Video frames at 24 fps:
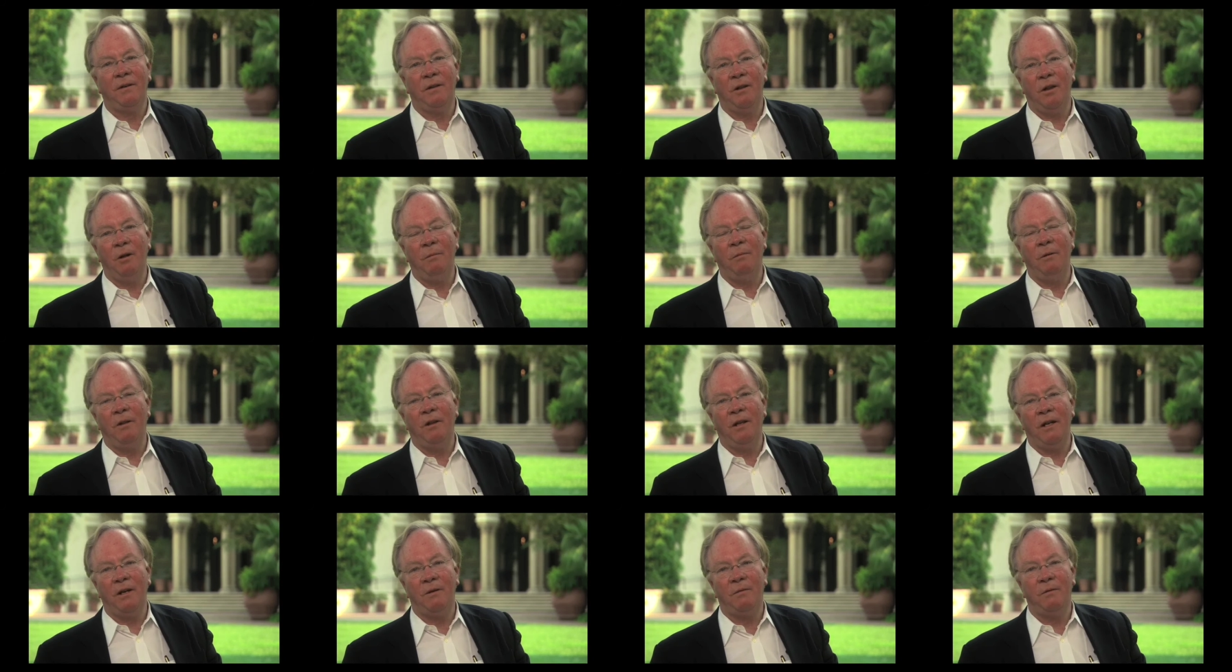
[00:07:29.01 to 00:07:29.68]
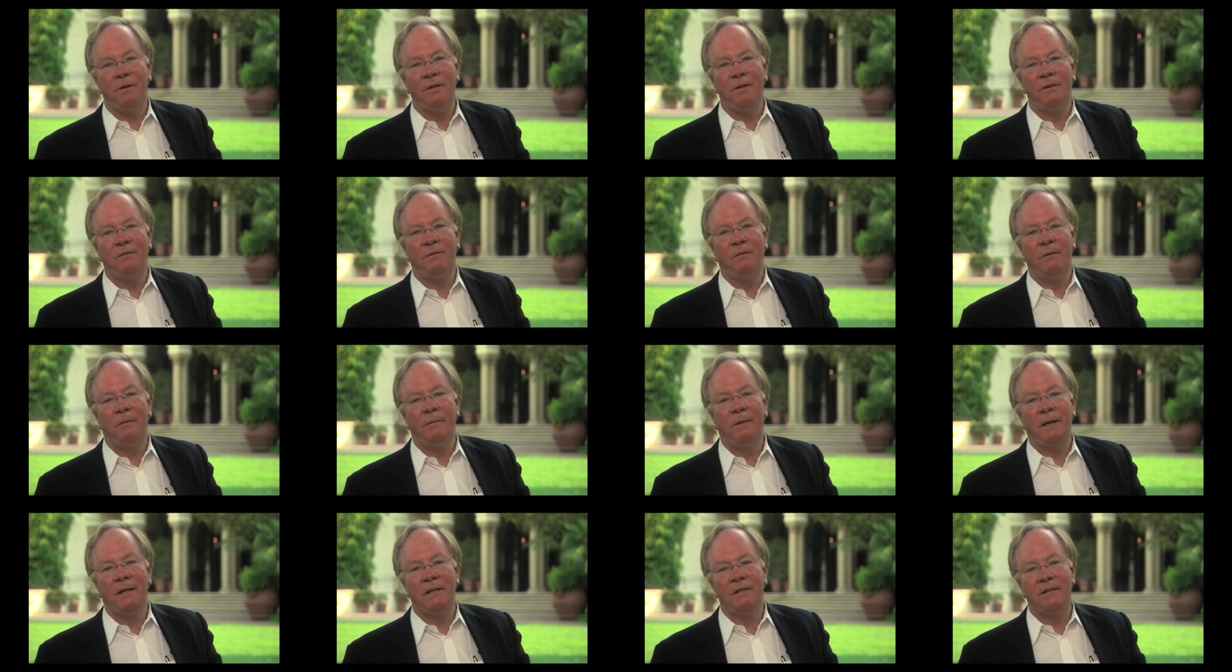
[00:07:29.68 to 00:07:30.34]
global liquids from
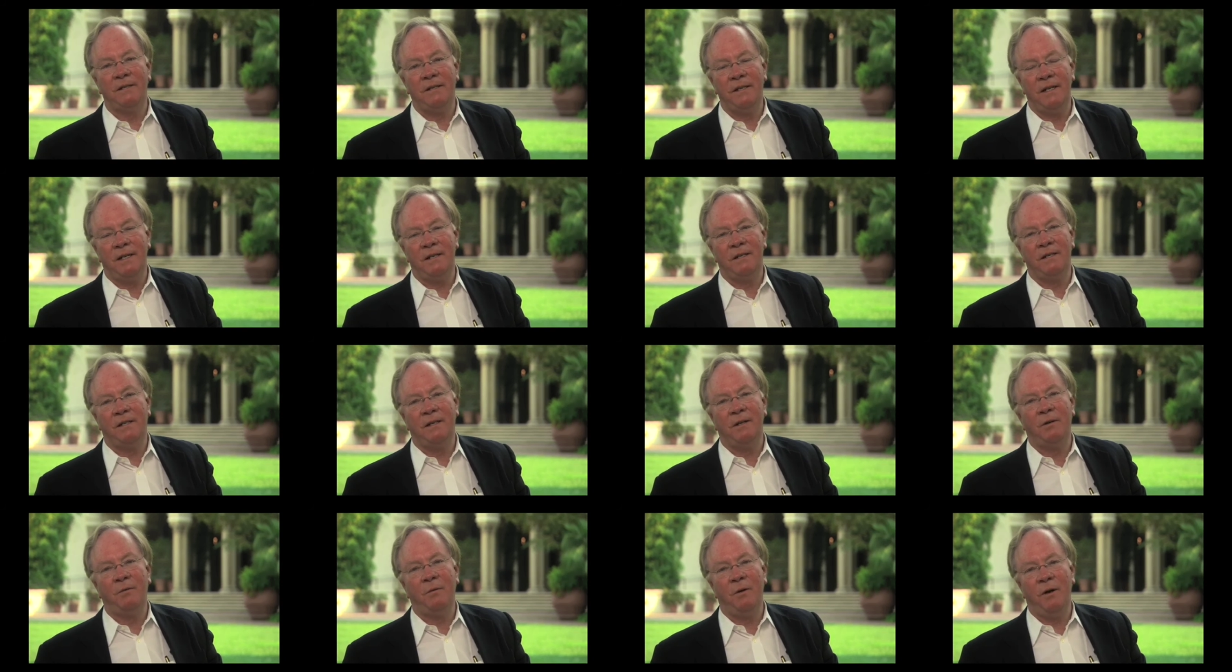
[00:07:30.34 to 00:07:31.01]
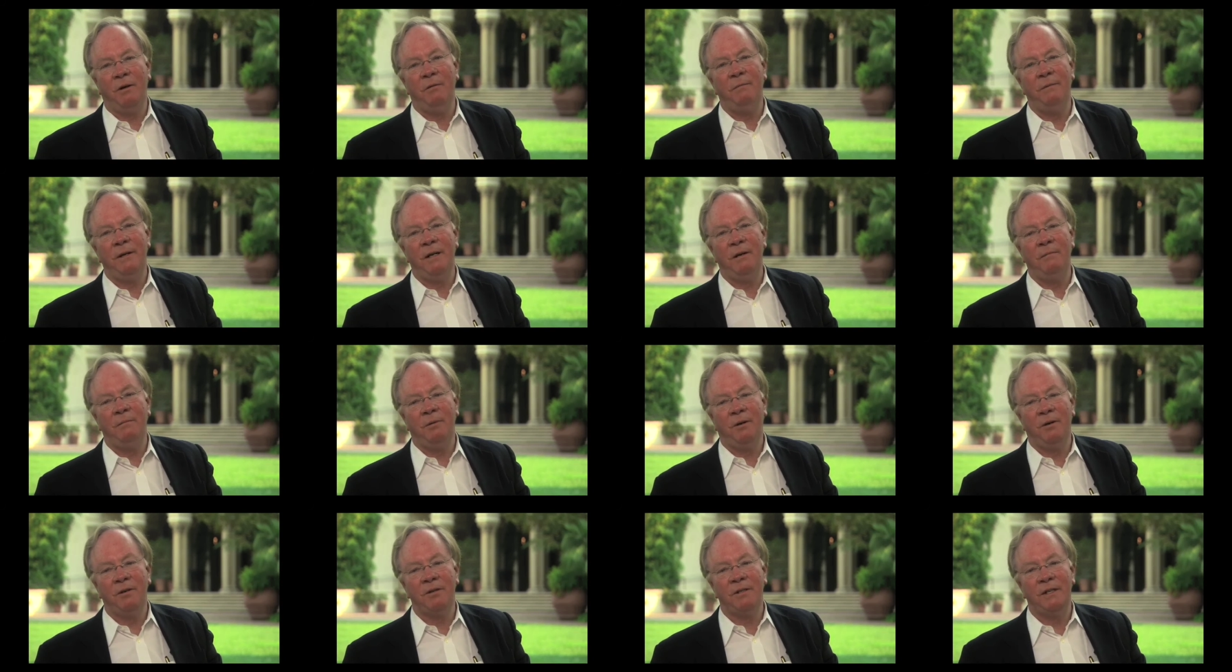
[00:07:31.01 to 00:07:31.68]
about 6 to 12 million
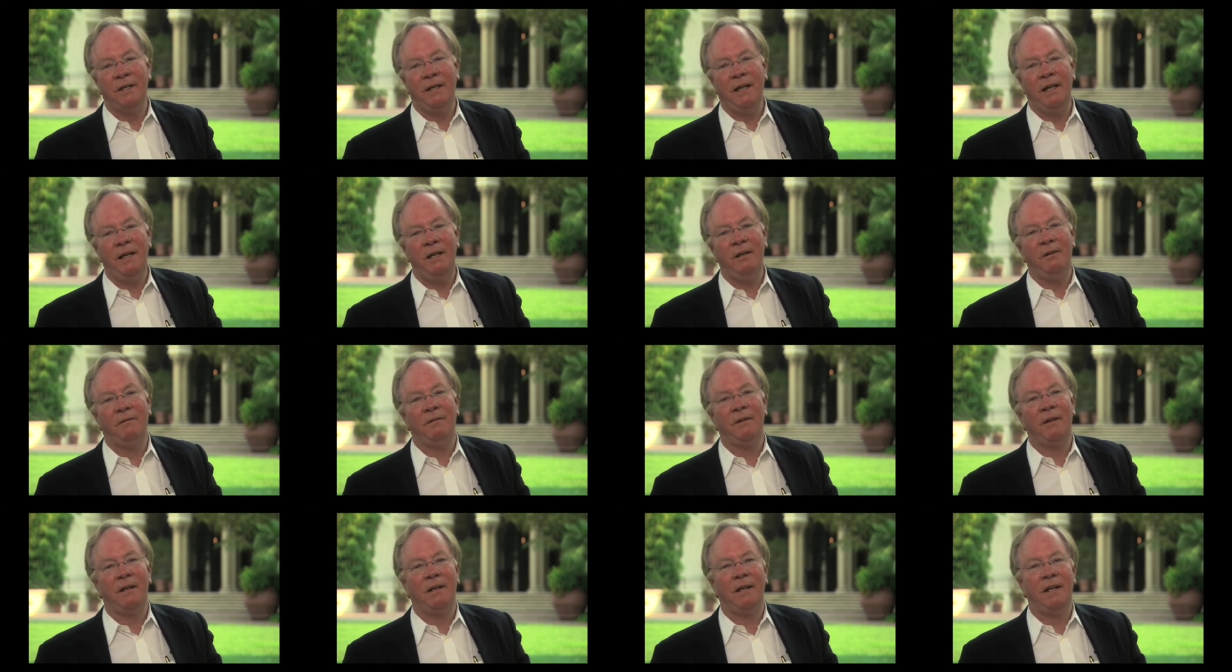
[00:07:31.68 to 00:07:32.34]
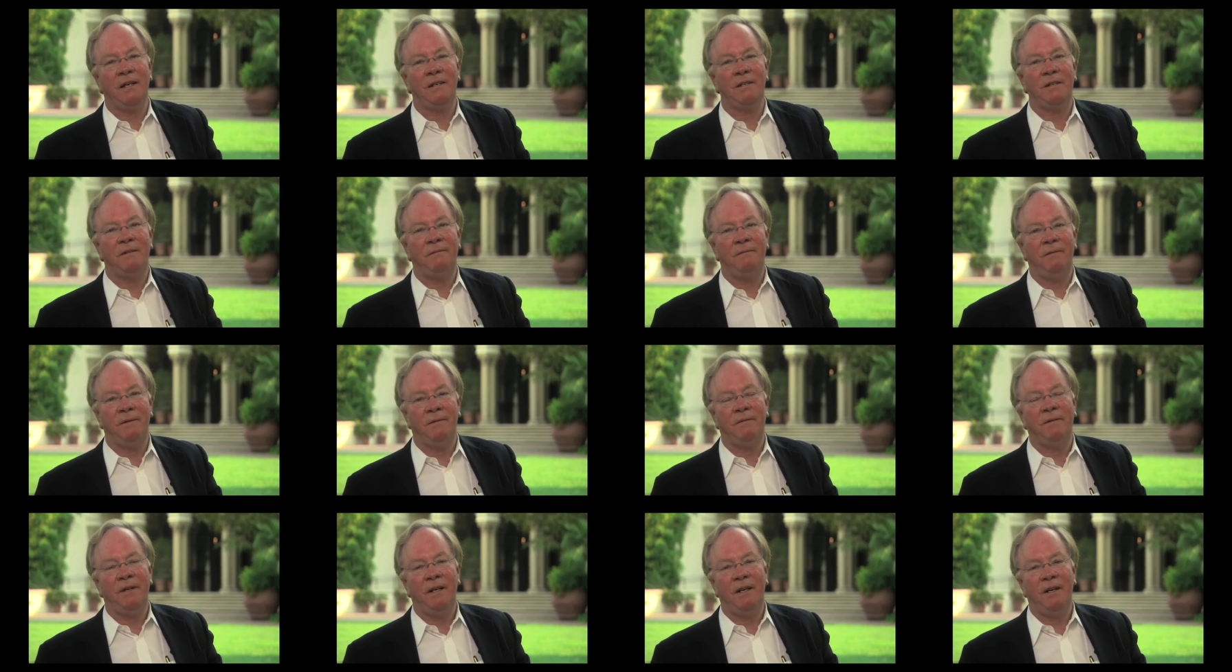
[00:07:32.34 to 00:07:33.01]
barrels a day over the last
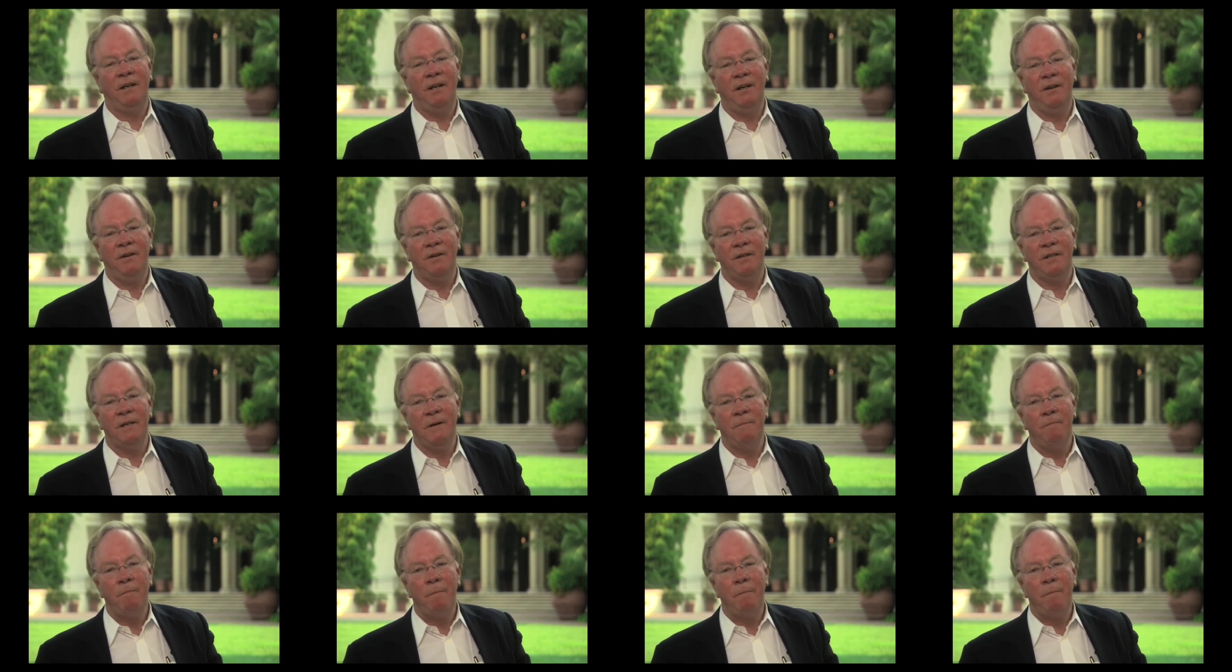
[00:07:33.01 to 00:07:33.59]
15 years.